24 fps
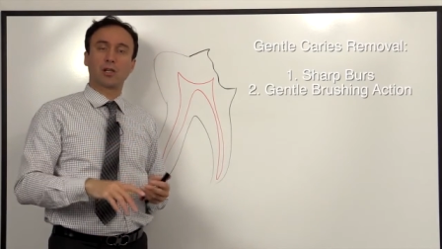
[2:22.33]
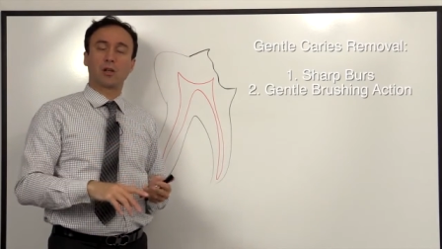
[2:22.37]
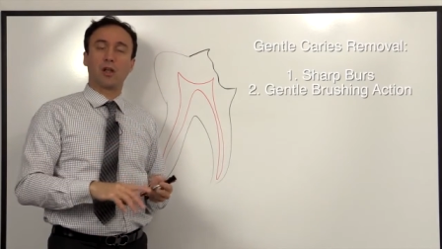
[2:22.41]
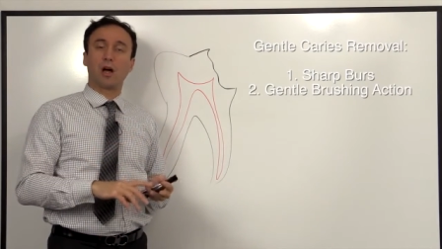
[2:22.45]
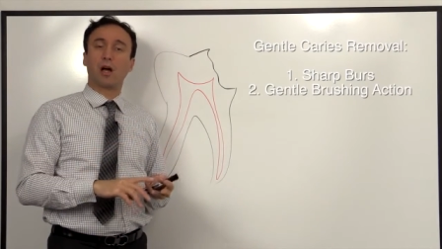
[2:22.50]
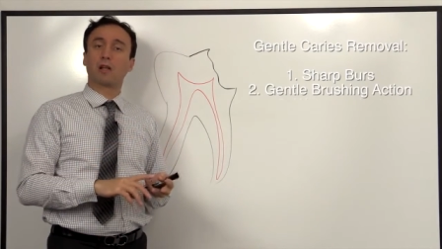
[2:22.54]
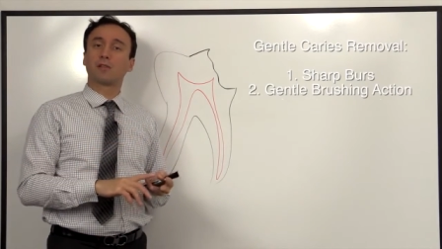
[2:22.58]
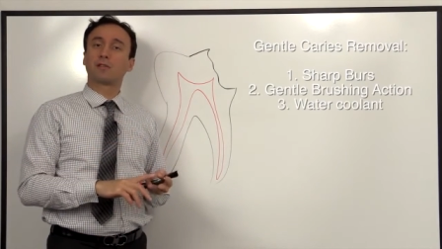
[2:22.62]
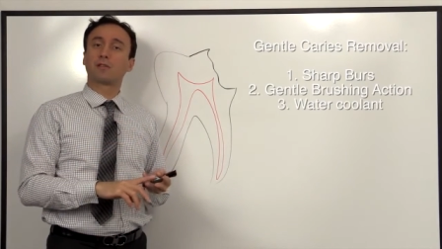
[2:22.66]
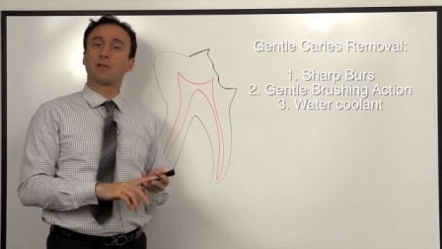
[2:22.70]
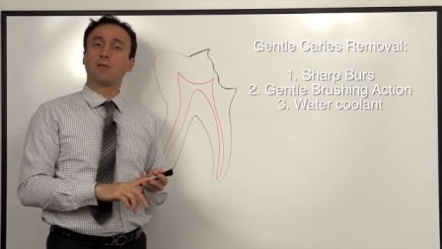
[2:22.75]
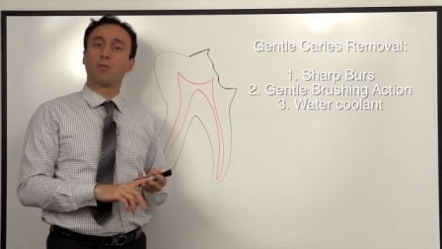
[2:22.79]

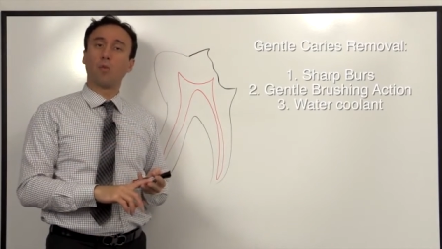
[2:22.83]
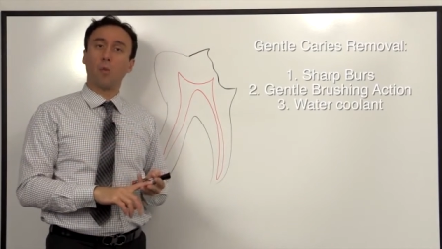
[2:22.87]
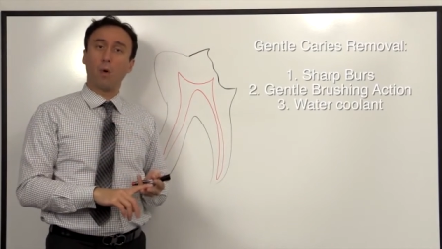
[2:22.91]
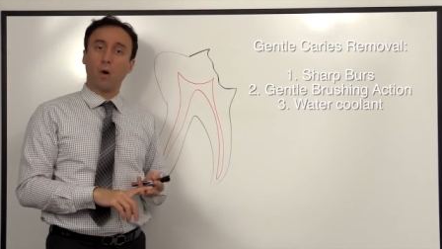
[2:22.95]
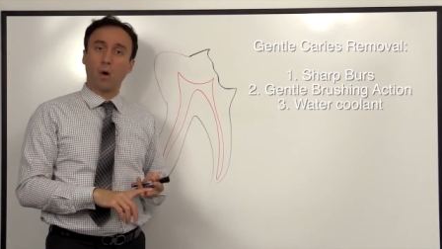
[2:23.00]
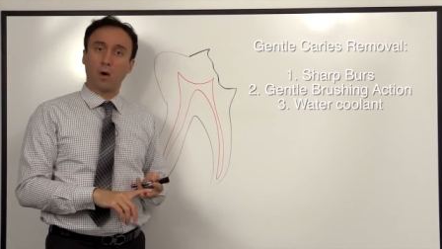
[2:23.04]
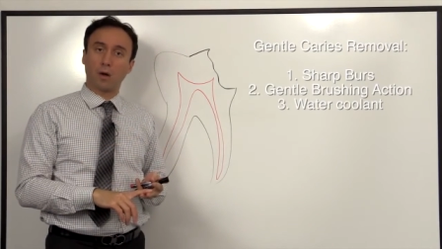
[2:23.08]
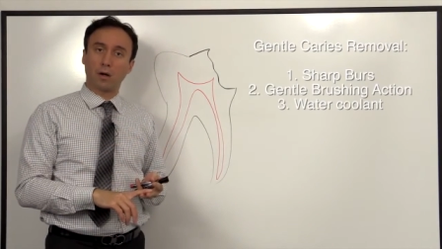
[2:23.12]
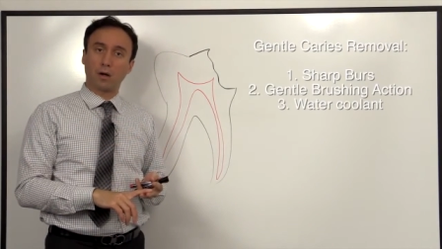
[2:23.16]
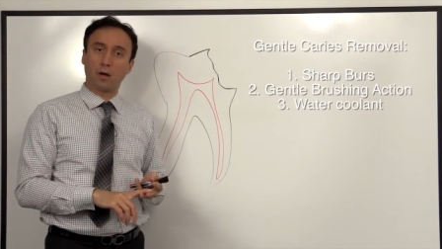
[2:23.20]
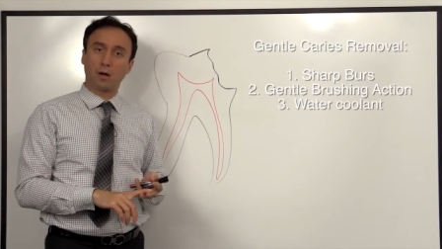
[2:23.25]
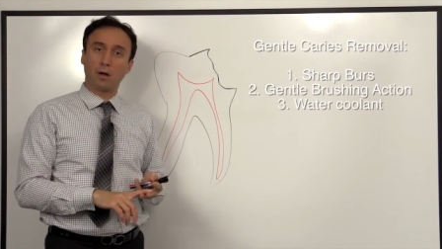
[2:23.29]
lots of
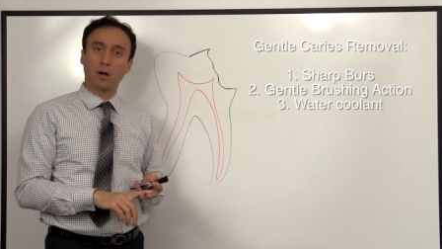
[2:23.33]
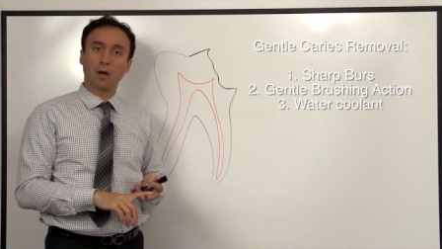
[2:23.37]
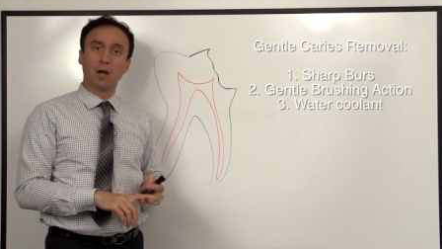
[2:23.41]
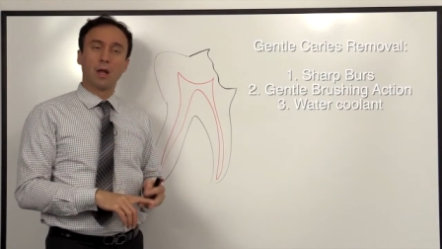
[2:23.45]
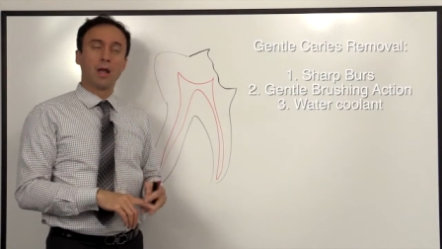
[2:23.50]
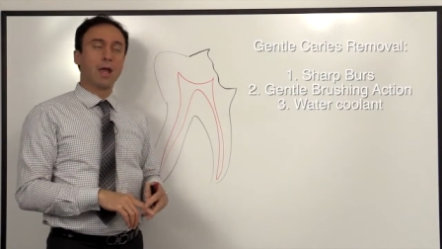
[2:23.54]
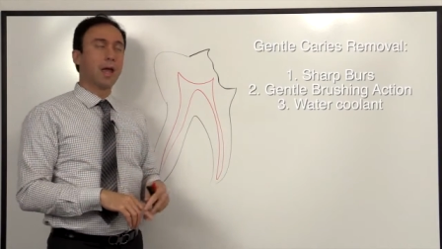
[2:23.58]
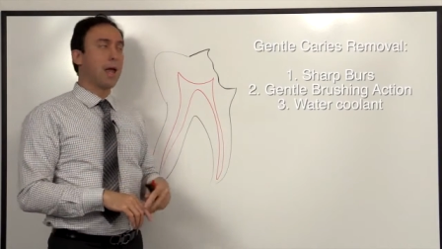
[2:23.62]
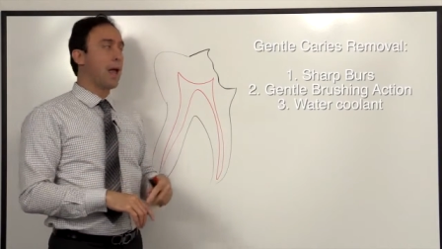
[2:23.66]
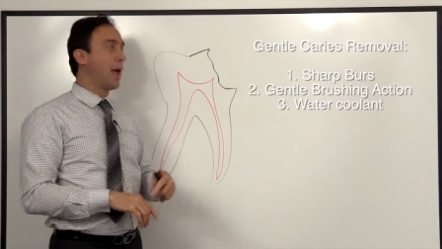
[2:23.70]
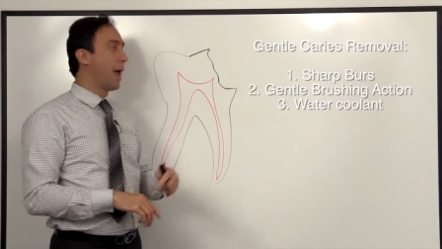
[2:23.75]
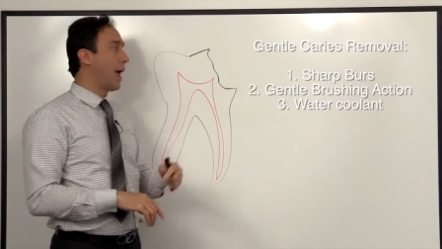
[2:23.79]
water,
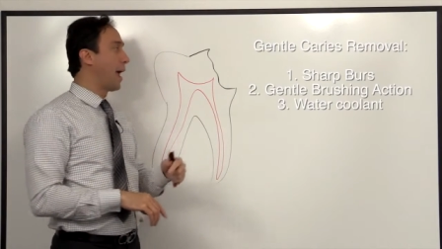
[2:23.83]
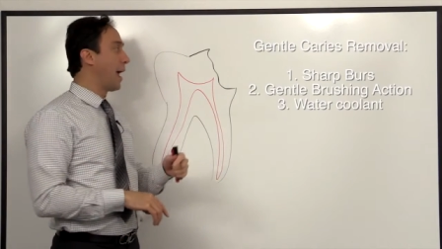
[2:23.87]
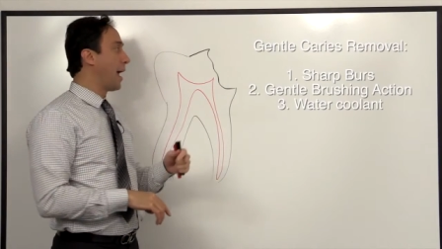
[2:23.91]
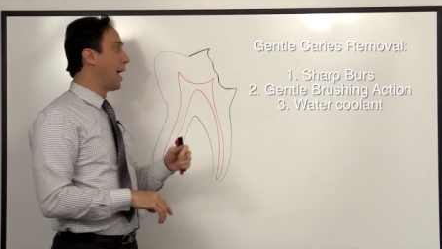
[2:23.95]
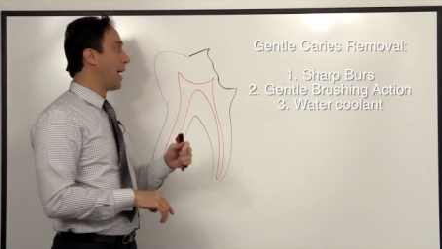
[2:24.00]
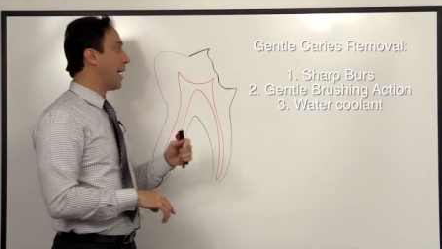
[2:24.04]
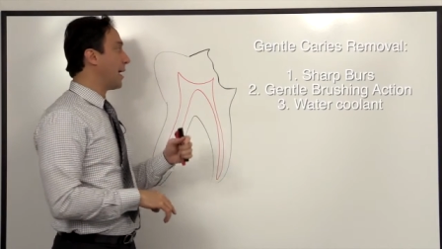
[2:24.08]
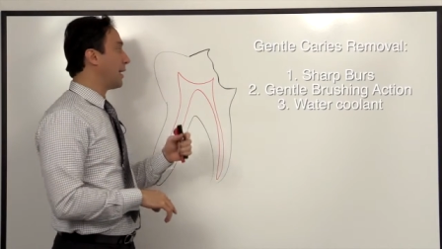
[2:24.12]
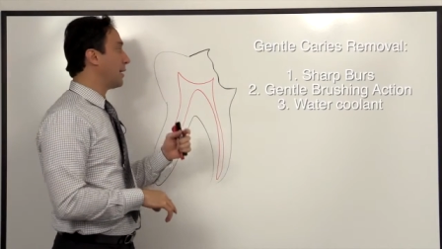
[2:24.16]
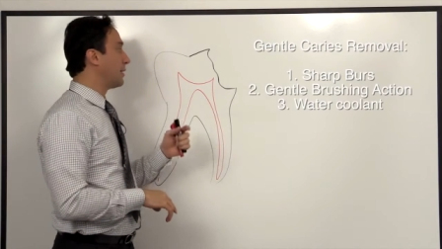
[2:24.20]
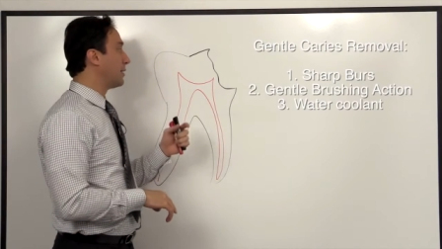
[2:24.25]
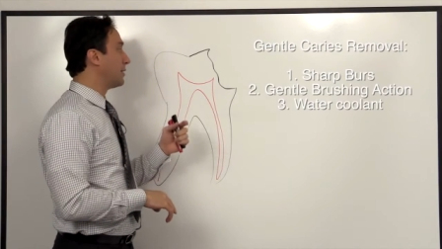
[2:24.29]

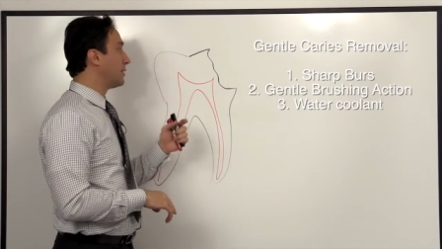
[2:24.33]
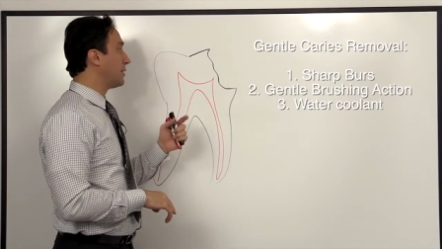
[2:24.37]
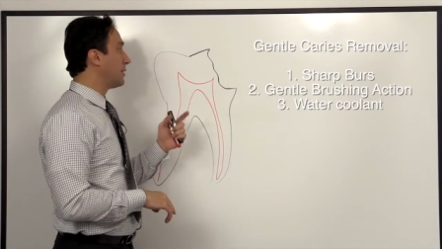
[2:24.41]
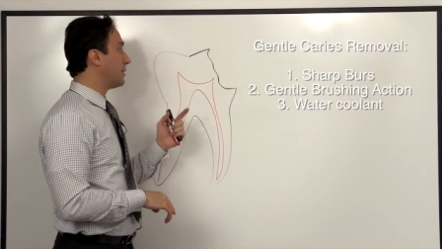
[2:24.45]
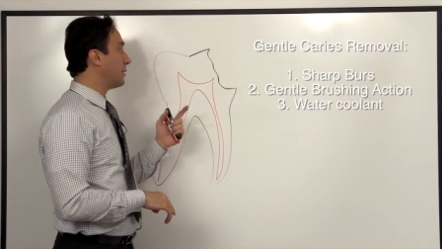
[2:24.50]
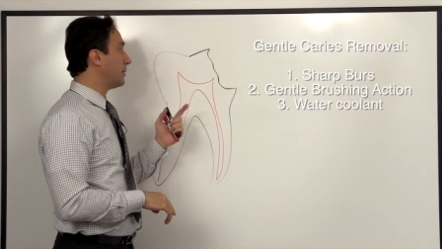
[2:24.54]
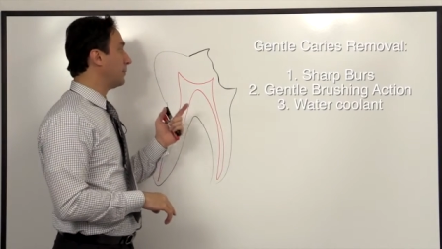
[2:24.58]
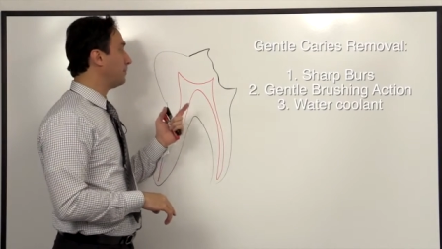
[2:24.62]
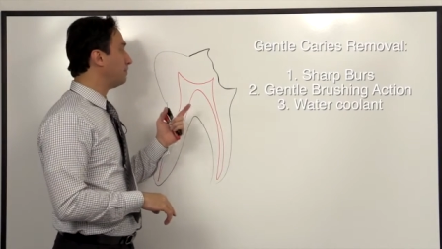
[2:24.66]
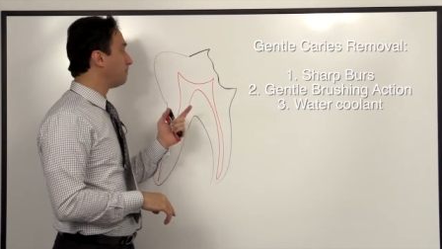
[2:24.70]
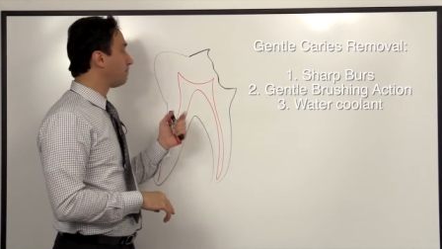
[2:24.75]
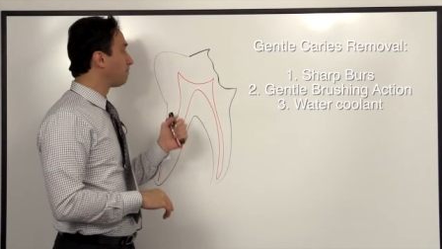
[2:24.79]
and
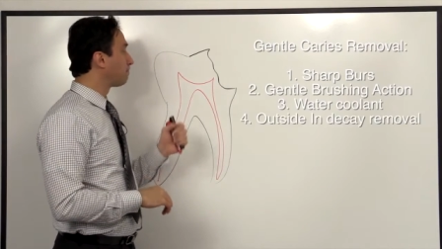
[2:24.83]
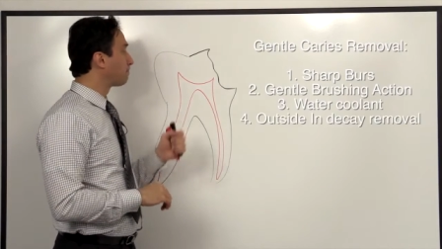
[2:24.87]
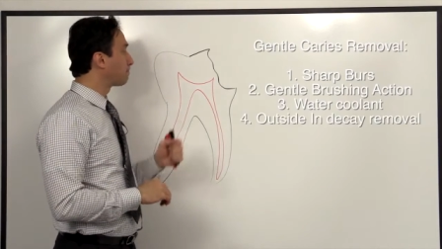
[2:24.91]
um,